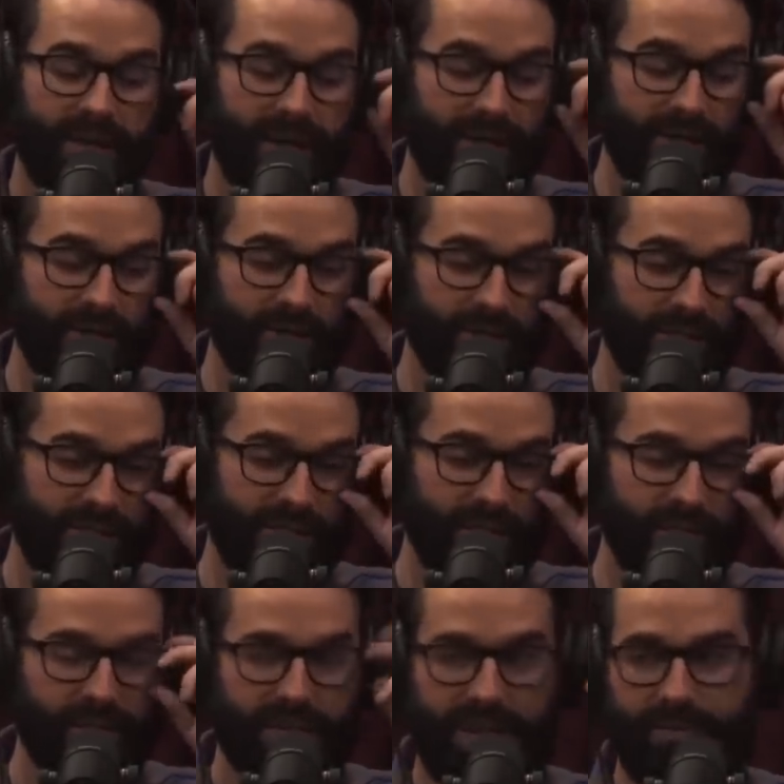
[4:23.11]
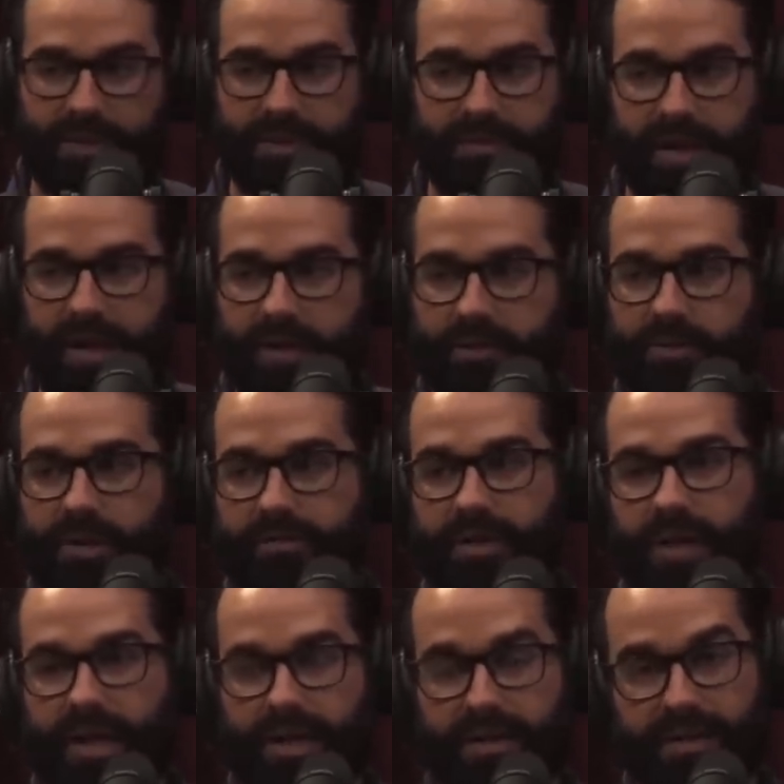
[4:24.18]
And then you listen to them like Demi Lovato or whoever,
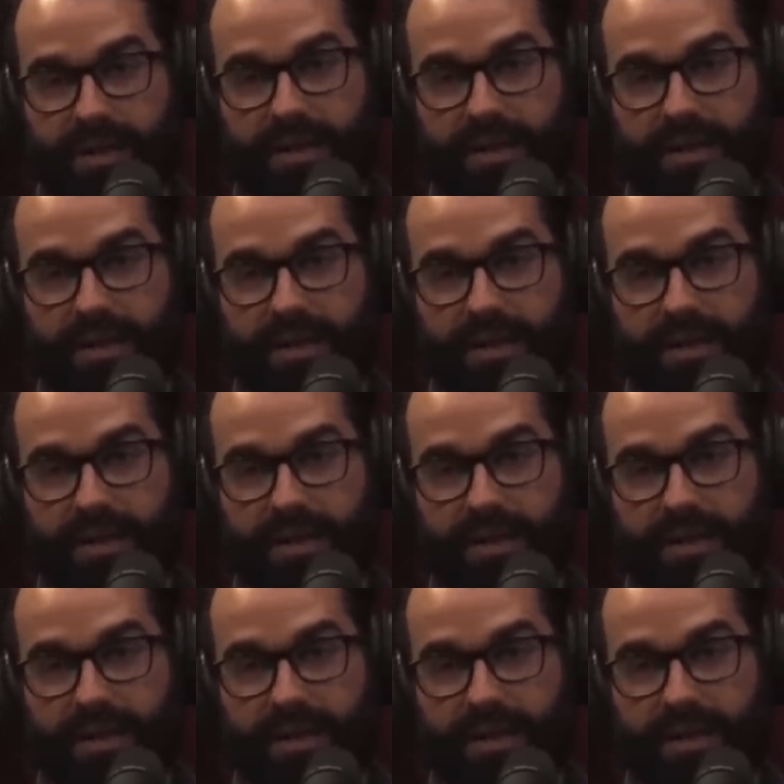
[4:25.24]
and